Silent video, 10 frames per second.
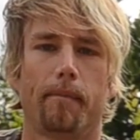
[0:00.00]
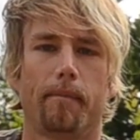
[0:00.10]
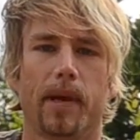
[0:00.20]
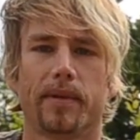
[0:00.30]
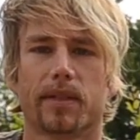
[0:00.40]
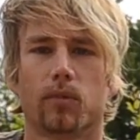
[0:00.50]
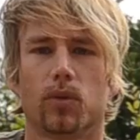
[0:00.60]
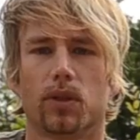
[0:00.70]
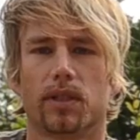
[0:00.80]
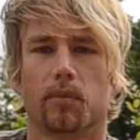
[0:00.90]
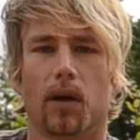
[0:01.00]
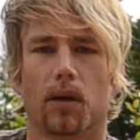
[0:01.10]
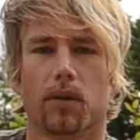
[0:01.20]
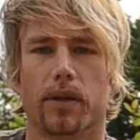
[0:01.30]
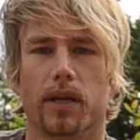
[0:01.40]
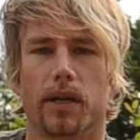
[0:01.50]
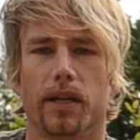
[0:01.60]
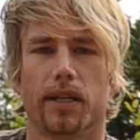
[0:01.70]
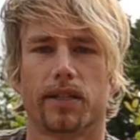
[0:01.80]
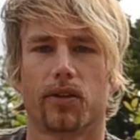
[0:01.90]
Maybe some words about the
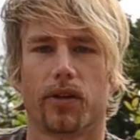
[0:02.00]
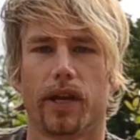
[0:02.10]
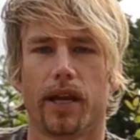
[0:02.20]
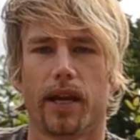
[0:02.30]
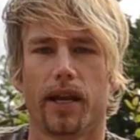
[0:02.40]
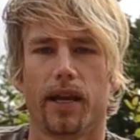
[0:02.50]
history.